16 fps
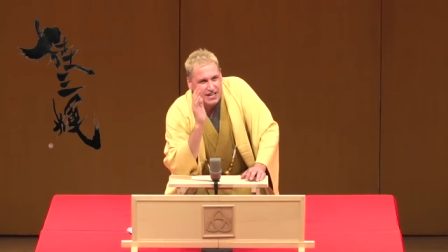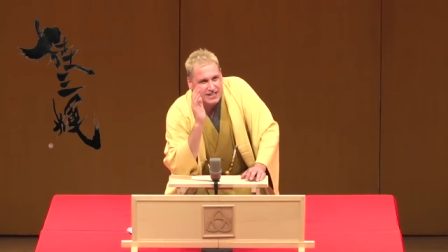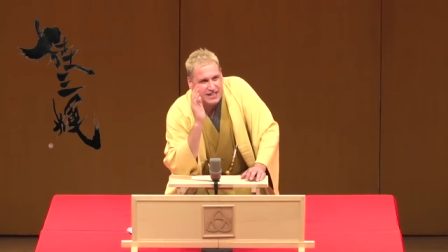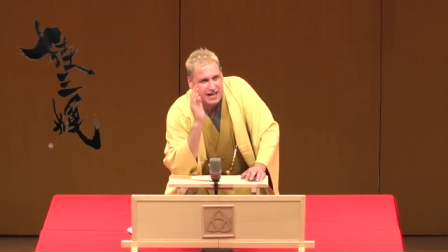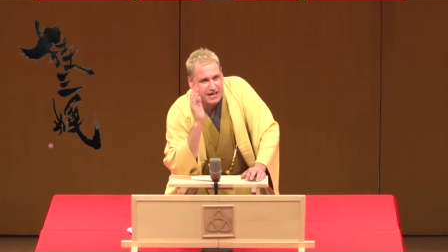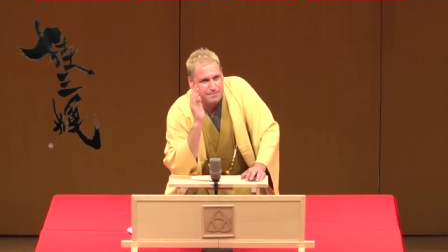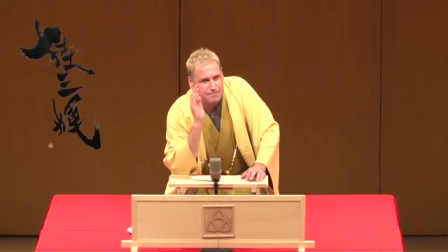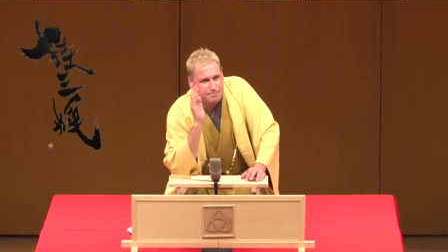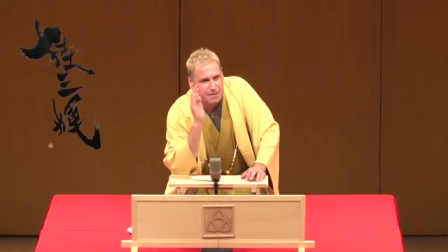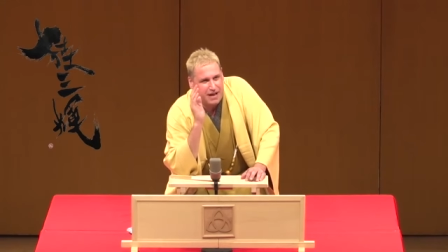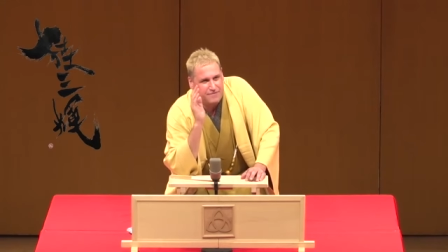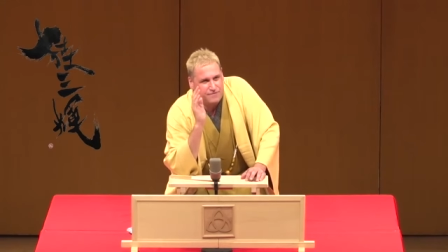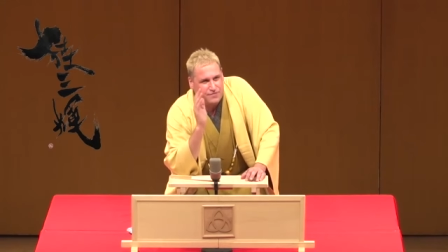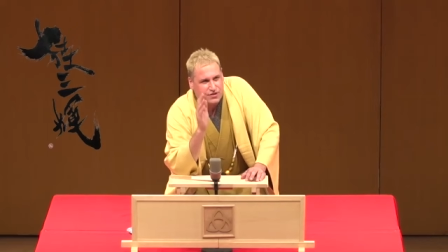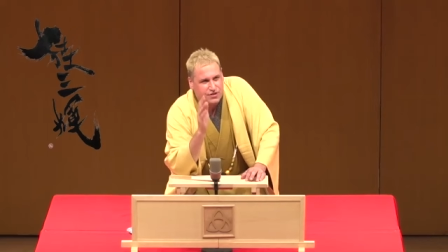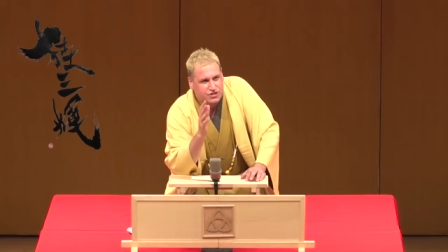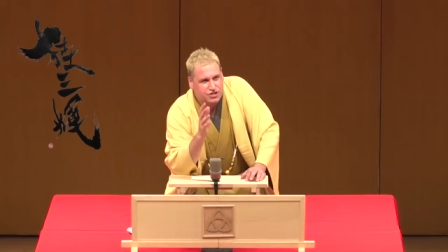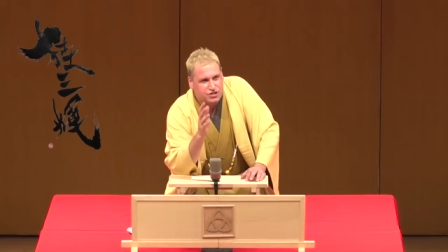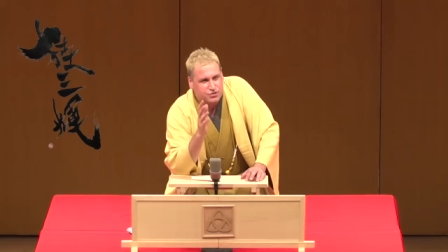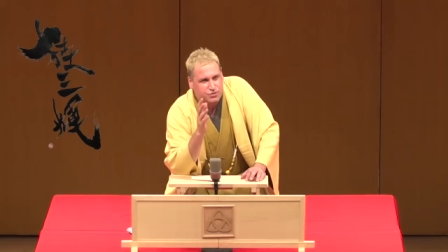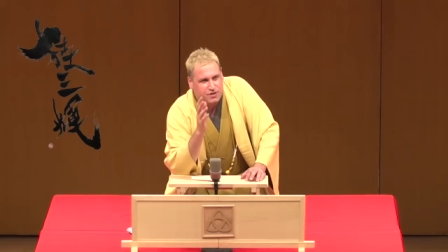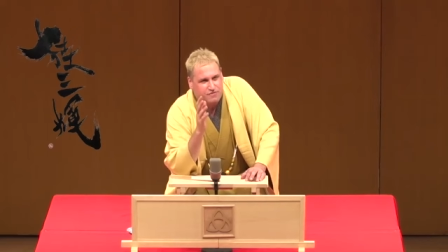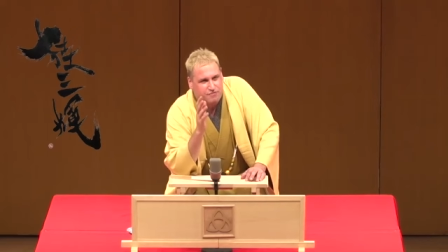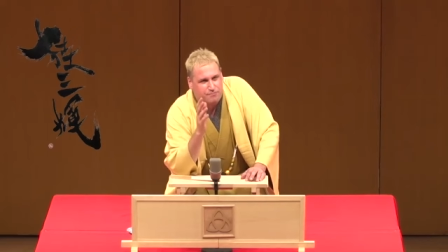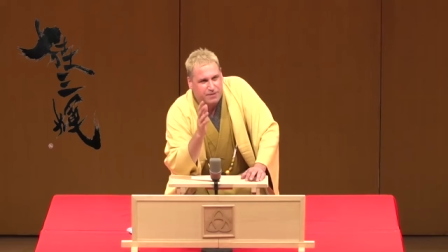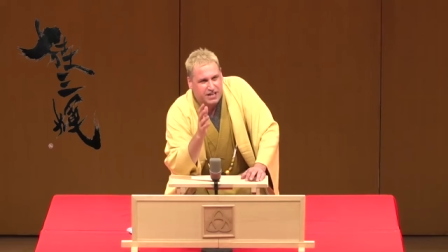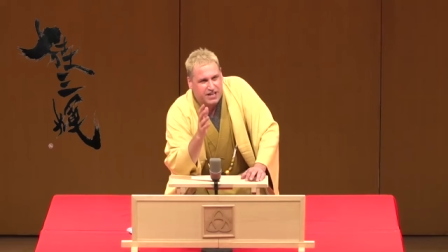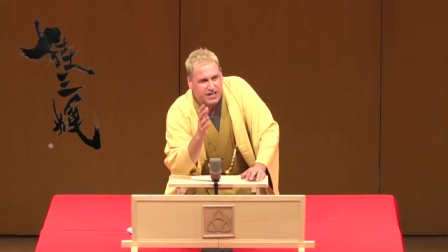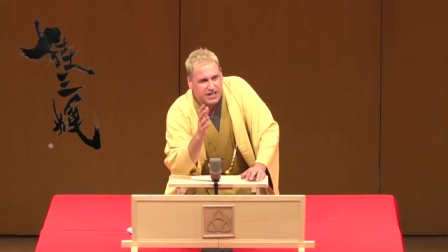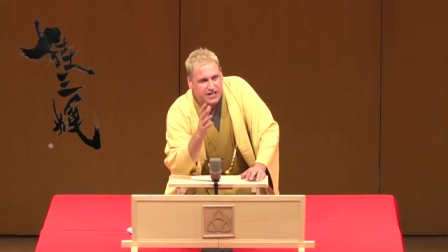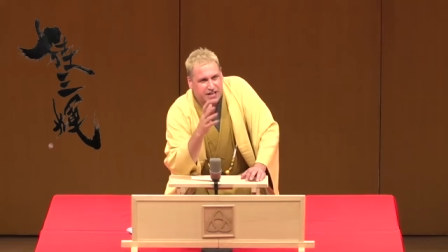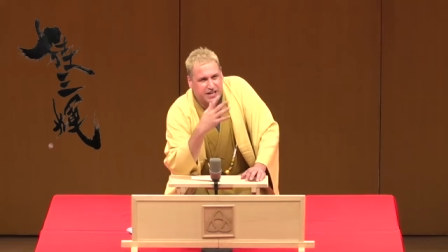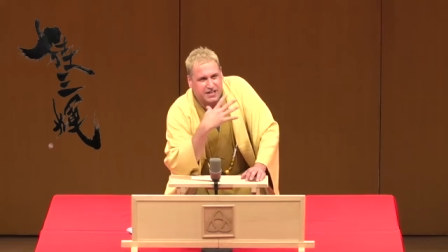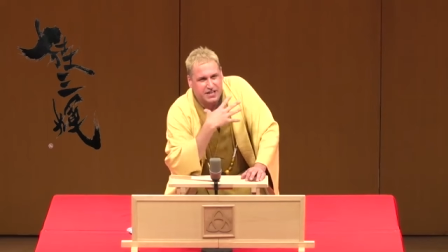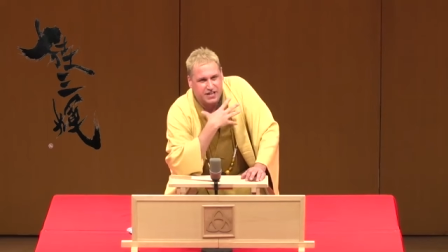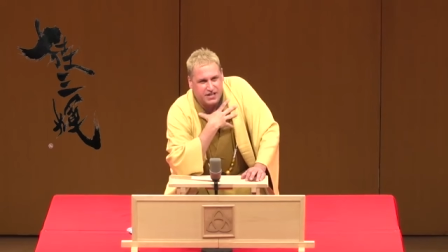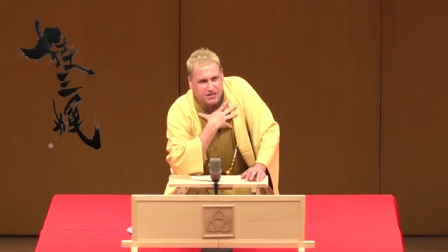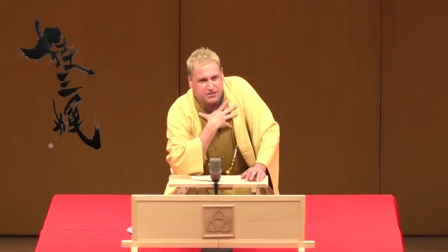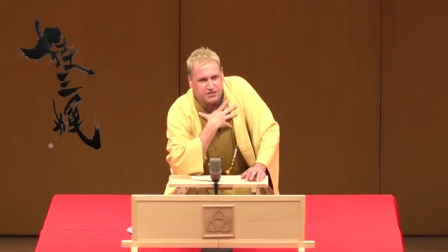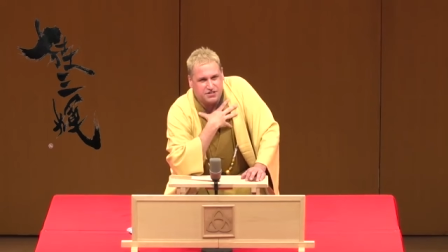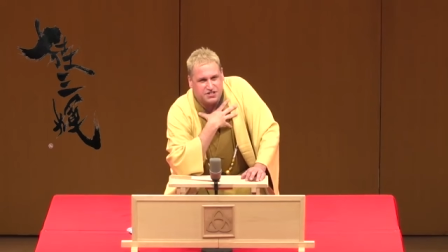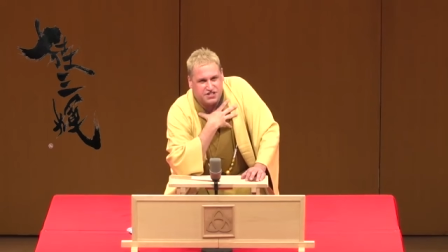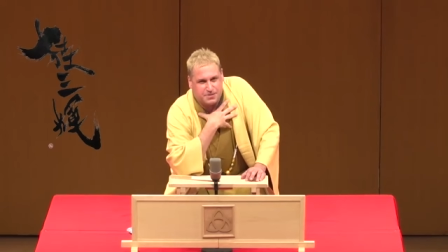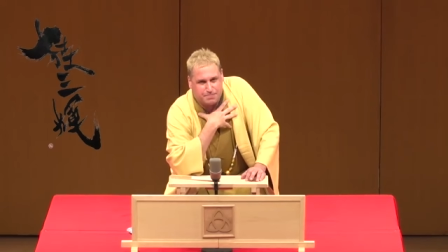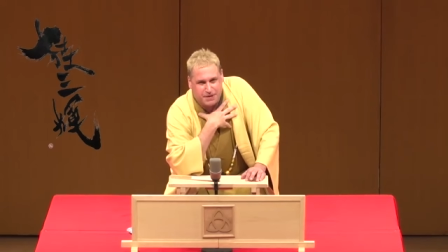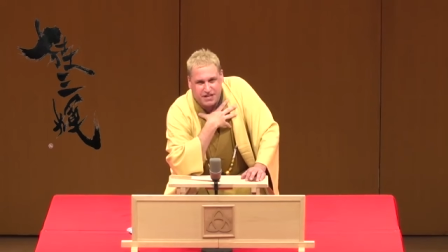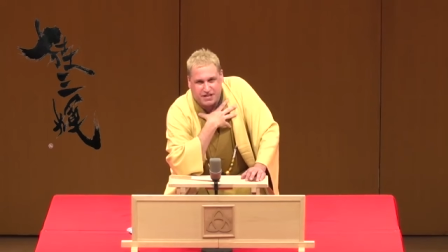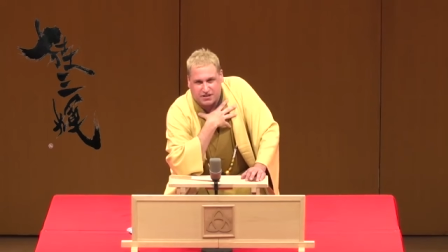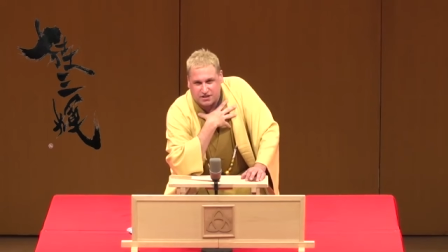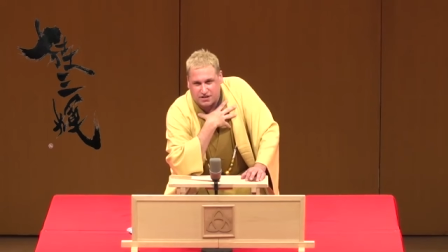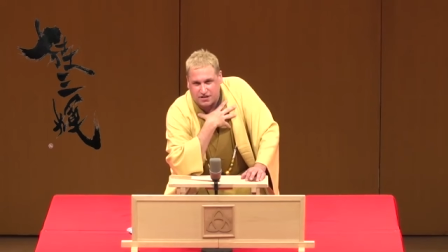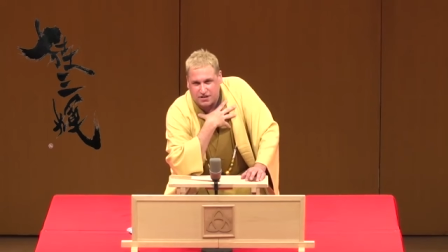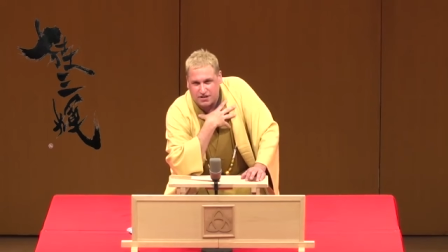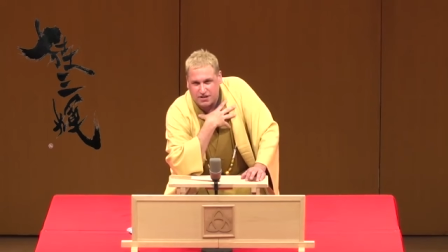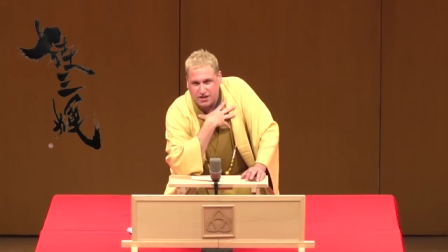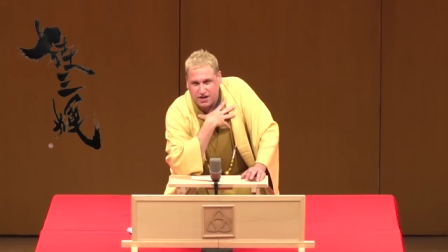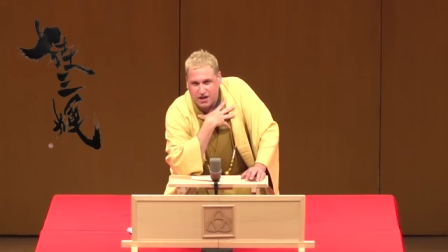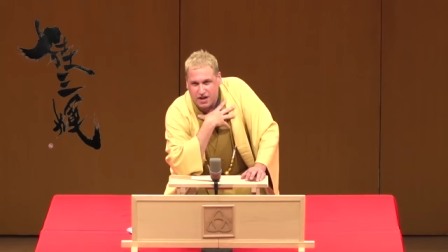that by virtue of being an English speaker,